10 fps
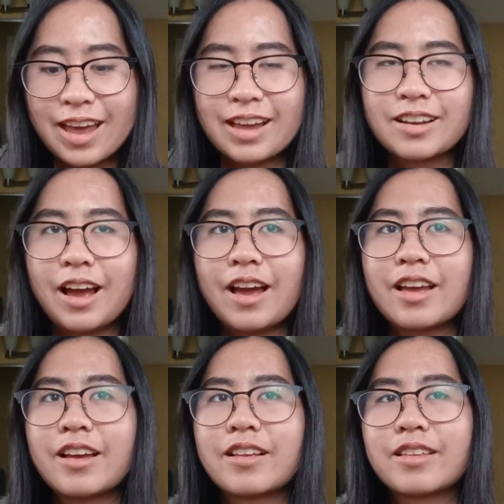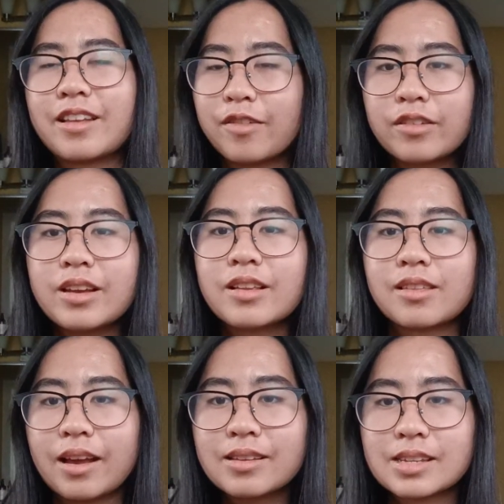And I definitely
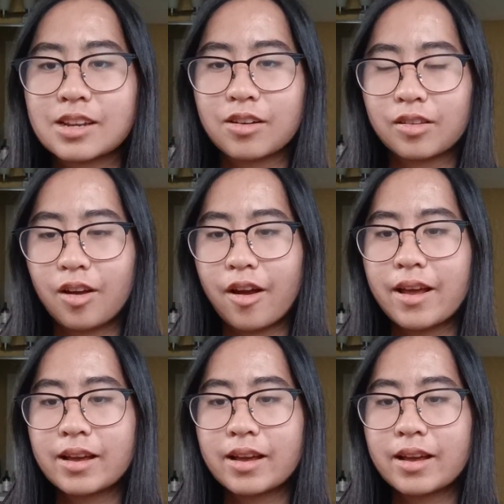liked this year a lot,